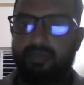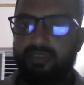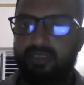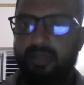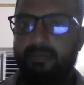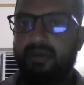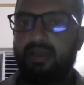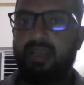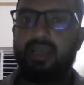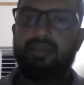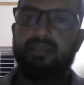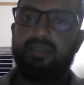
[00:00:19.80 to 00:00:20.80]
table
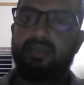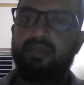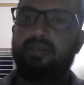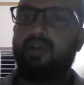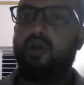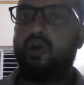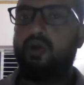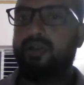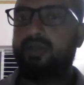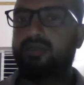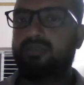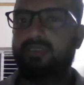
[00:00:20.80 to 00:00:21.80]
and their
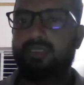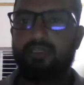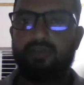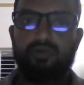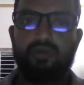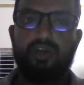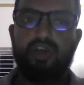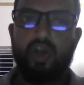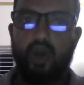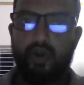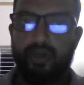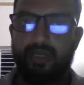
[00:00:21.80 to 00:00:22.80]
orders into
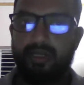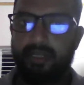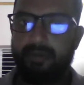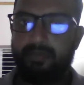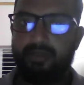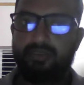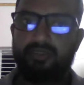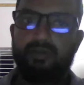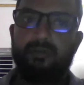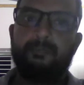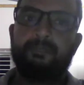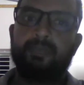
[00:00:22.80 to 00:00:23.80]
order tables
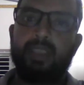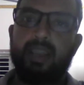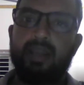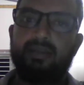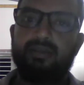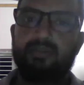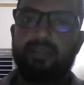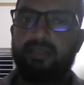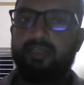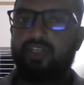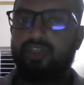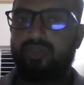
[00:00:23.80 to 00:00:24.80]
and
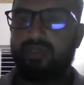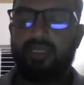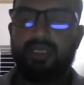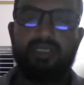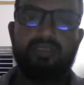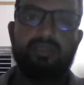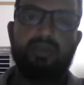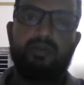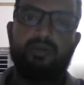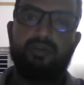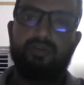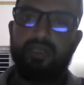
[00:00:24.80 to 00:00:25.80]
their histories
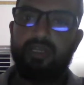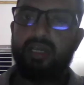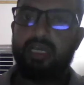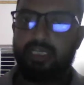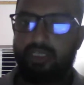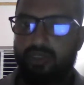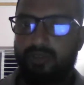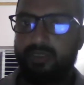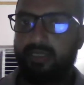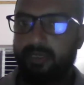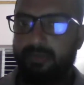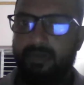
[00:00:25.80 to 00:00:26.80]
in a
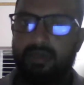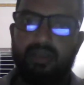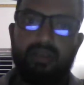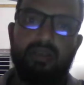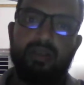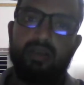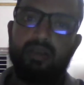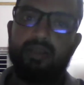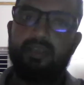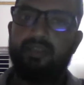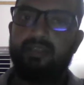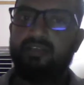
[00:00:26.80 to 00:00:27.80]
history table.
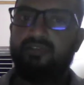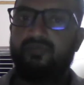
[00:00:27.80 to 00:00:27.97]
In this